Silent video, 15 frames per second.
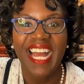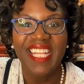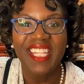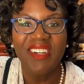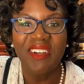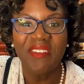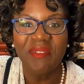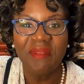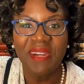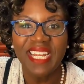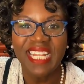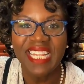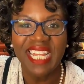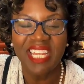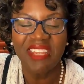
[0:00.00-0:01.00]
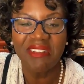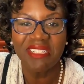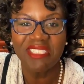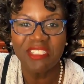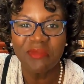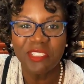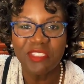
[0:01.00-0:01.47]
Hello, everybody. Thank you
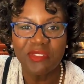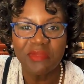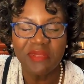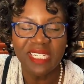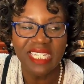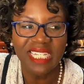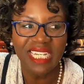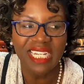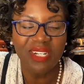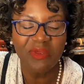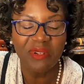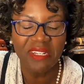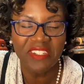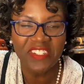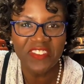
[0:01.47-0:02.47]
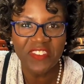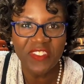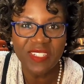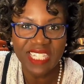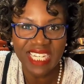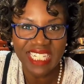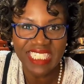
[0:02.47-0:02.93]
all so much for being here. Welcome to
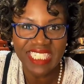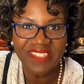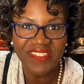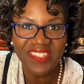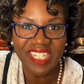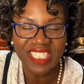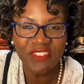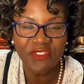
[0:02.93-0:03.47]
Food Talk TV.